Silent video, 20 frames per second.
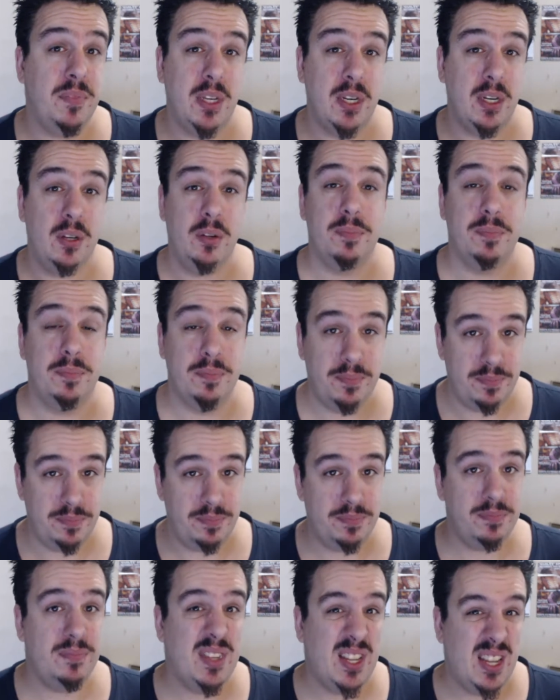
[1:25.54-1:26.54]

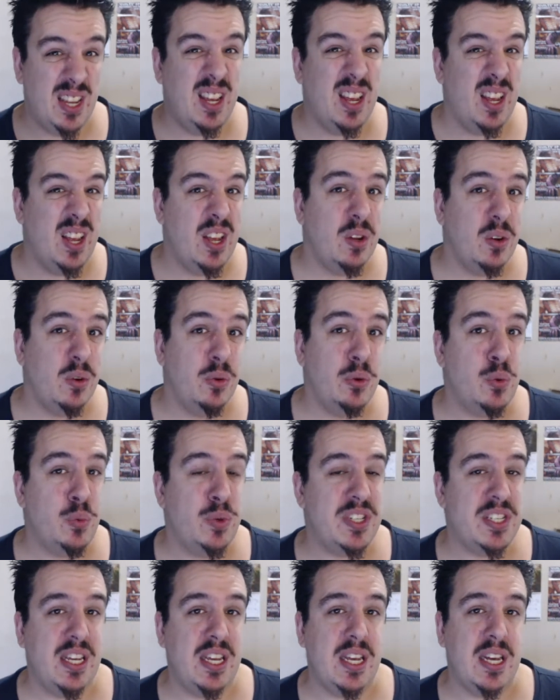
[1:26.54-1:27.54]
good
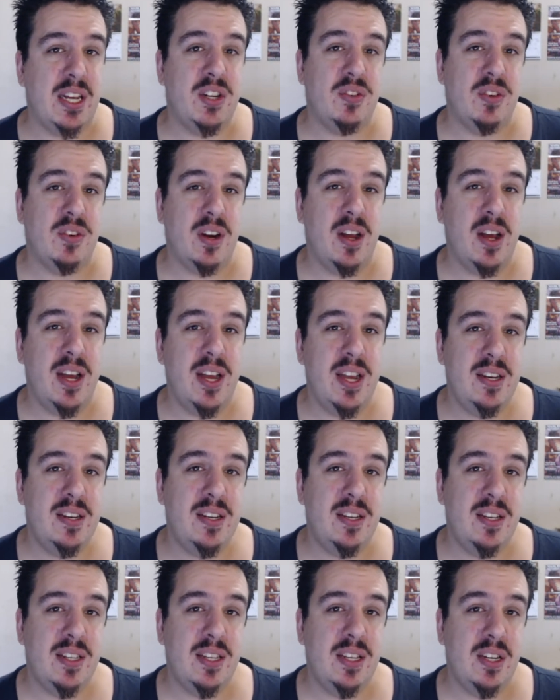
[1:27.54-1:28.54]
whiskey I
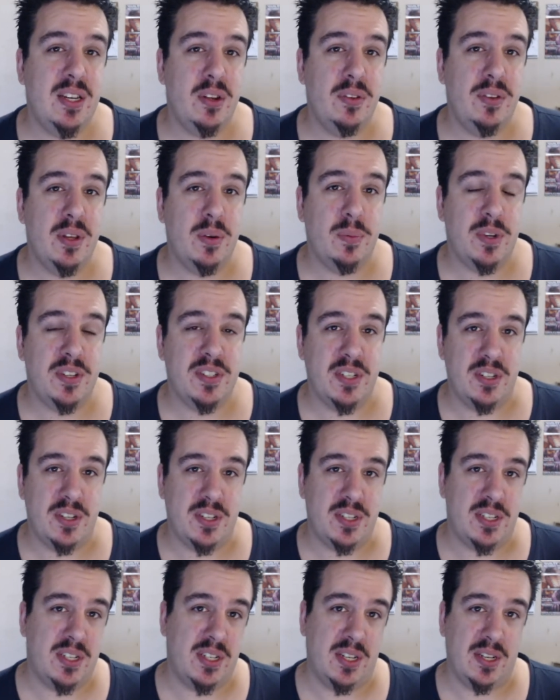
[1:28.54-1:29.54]
tried, that wasn't
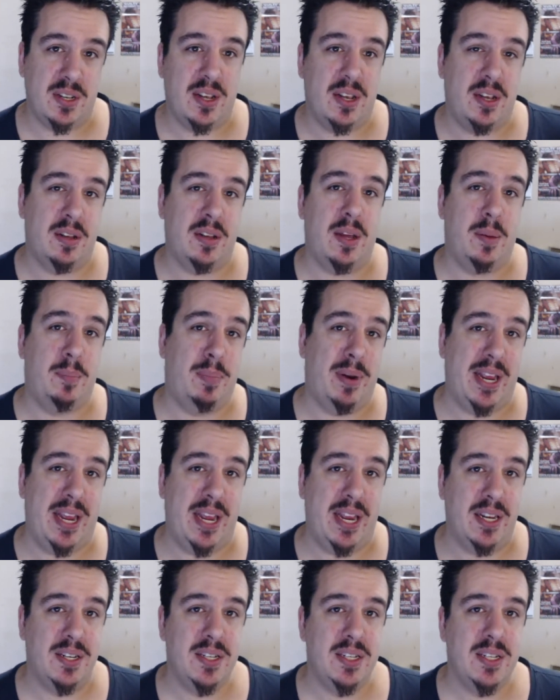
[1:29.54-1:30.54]
just a
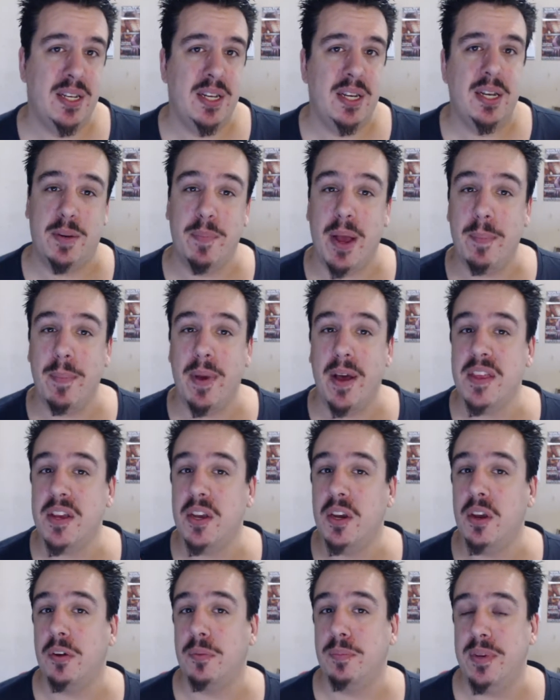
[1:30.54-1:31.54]
blend. And my
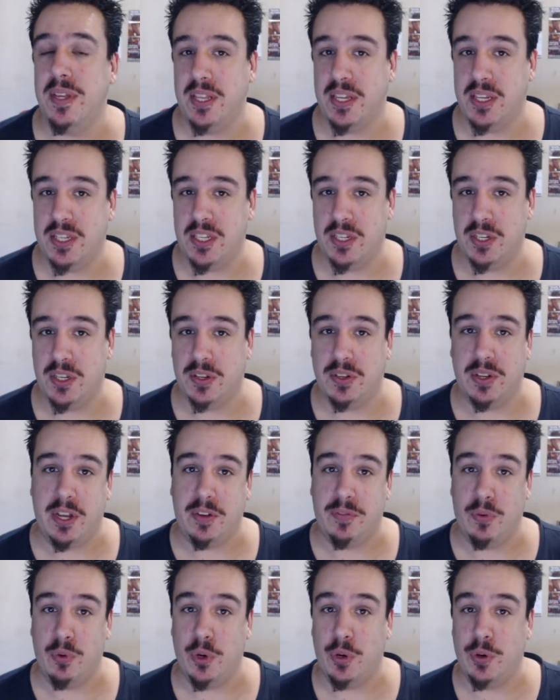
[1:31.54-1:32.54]
mother got me this
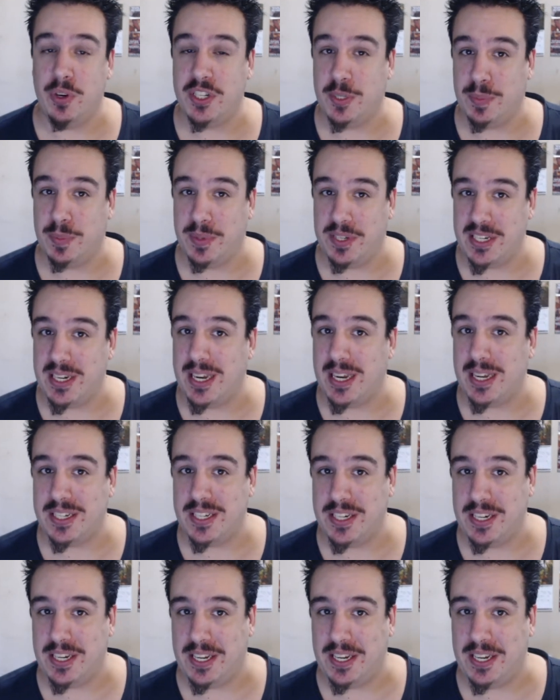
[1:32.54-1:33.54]
for Christmas
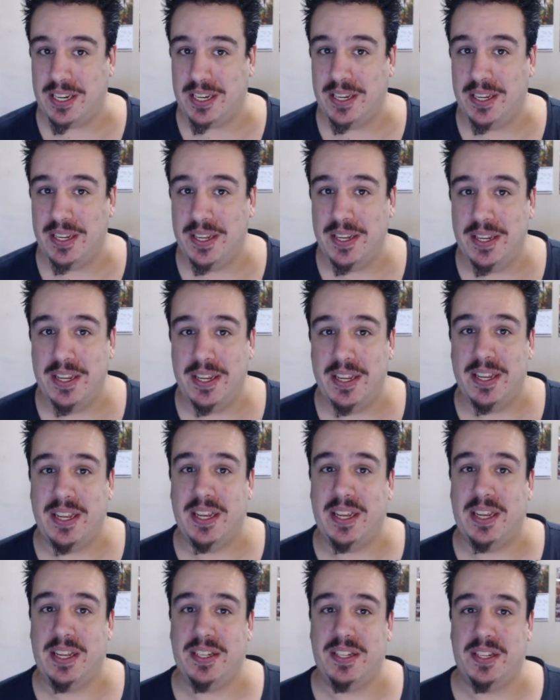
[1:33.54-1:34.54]
last year
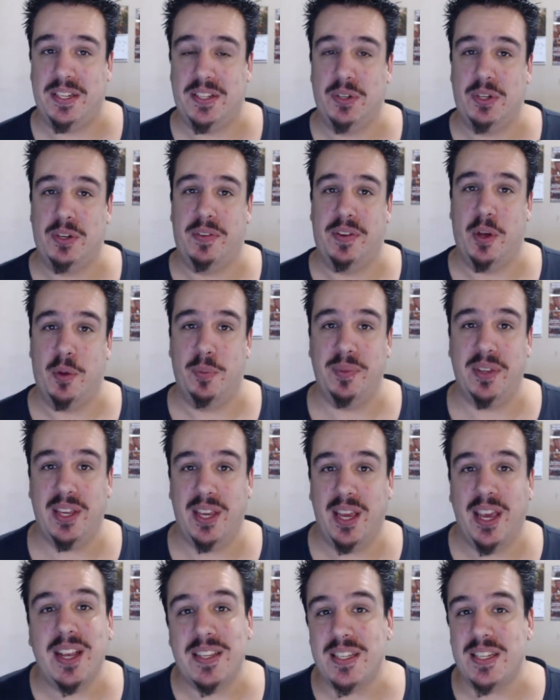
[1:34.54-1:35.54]
to sort of help
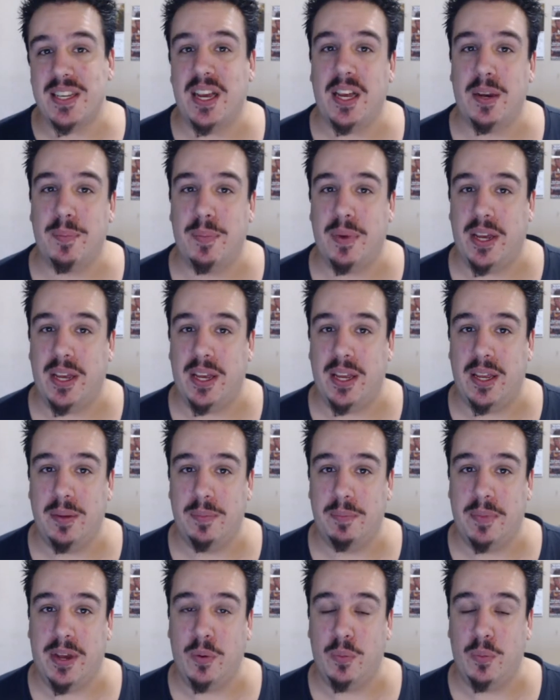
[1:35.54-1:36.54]
kickstart
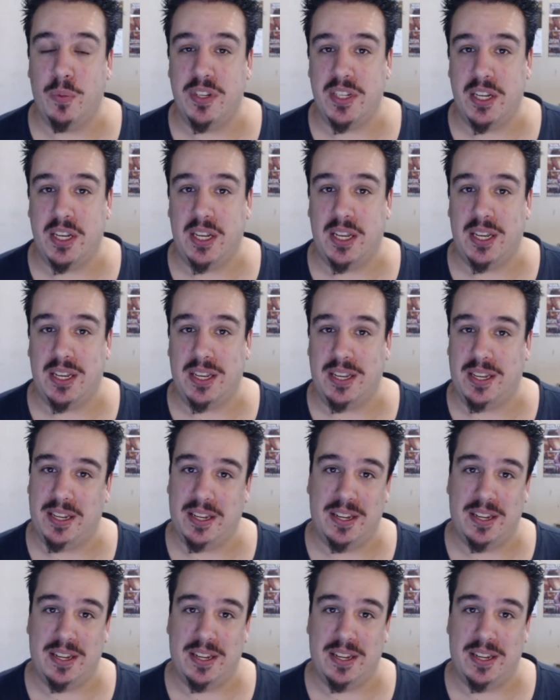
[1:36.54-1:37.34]
my whiskey